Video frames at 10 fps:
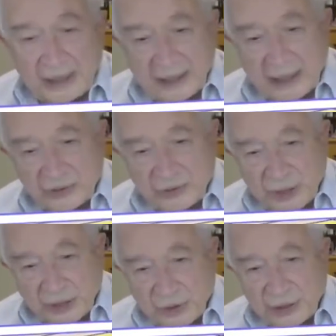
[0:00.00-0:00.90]
their
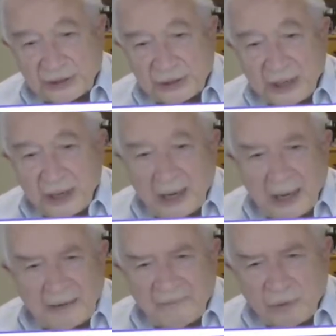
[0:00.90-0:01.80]
structures.
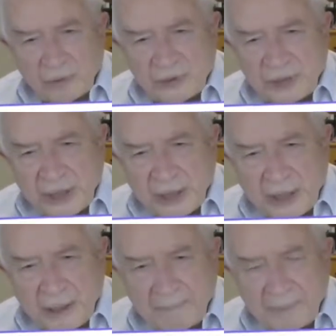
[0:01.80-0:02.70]
And of course, they are
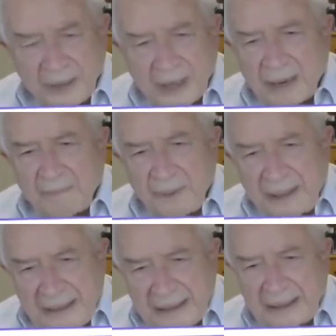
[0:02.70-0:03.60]

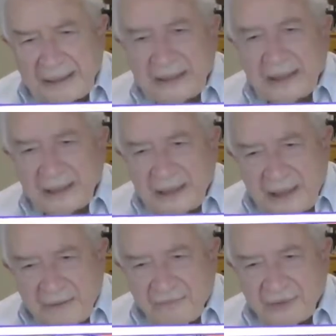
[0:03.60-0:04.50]
completely
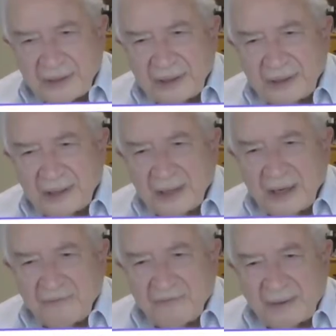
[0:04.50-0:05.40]
different
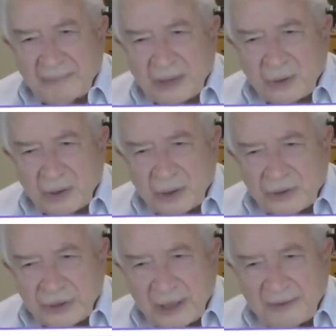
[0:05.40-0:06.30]
pharmacologically